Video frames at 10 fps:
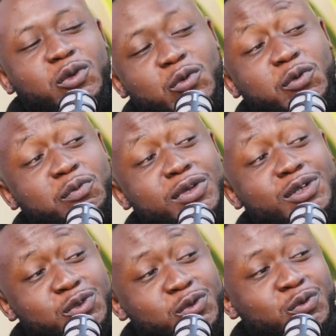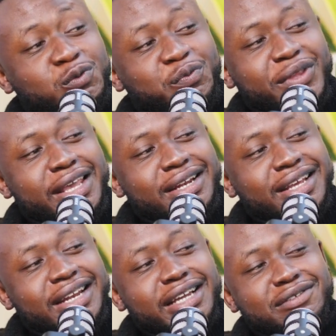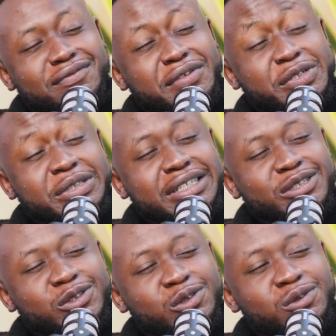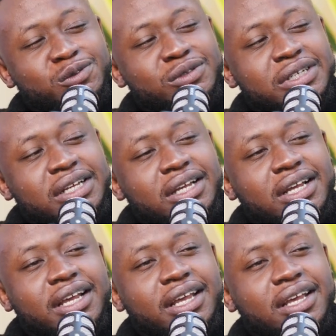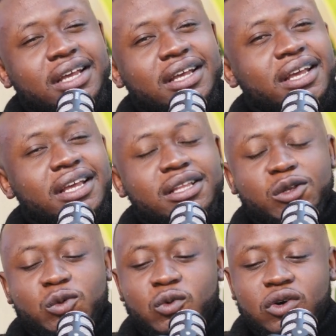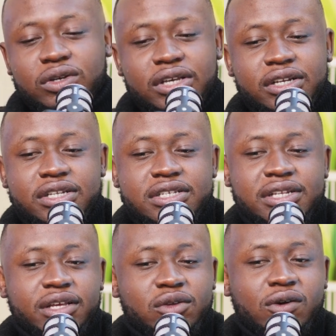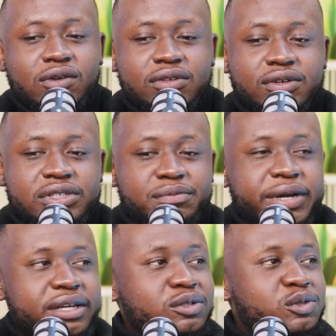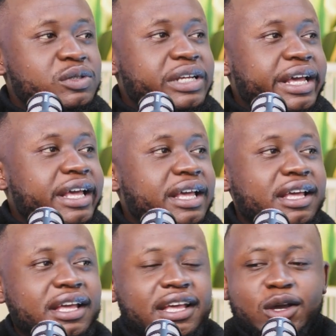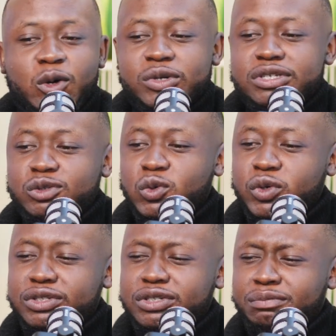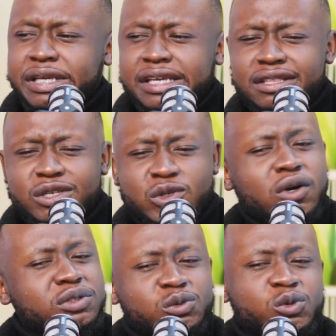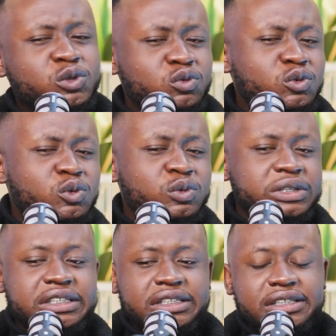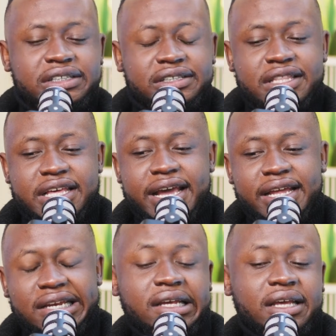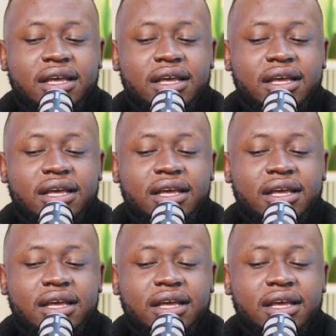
a human being too. And I feel things too. And then you walk in and it's like, yo, Dr. Michael today wasn't talking to me. This doctor was rude, this and that.